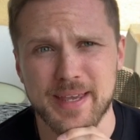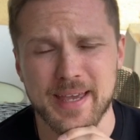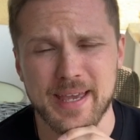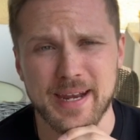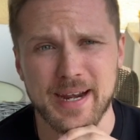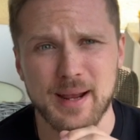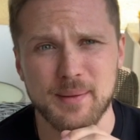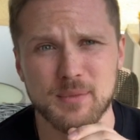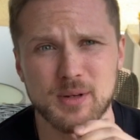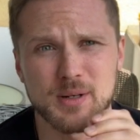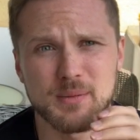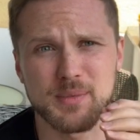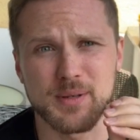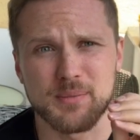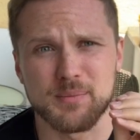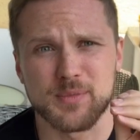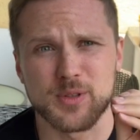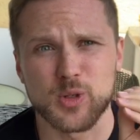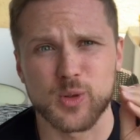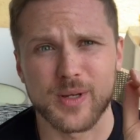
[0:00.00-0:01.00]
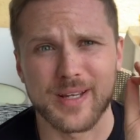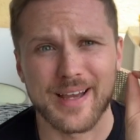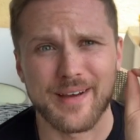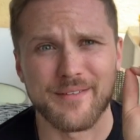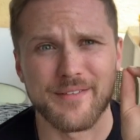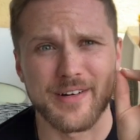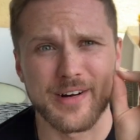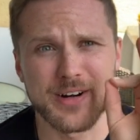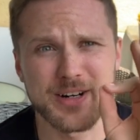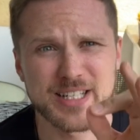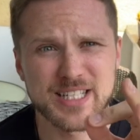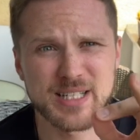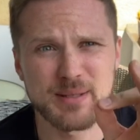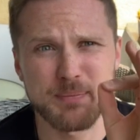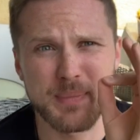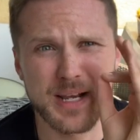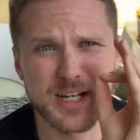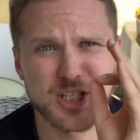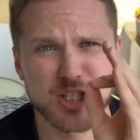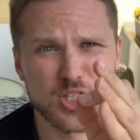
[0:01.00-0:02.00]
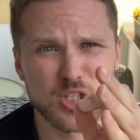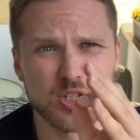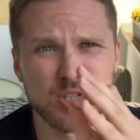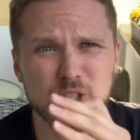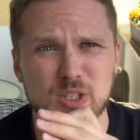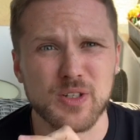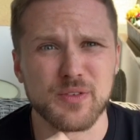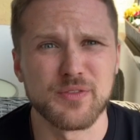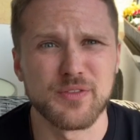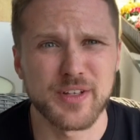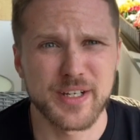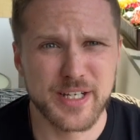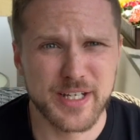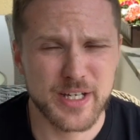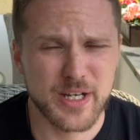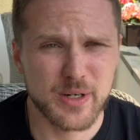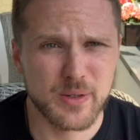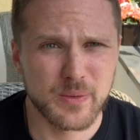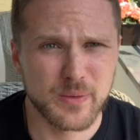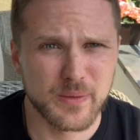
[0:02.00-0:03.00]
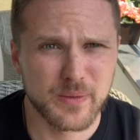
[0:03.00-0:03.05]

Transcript: and I'm going to be doing a very special video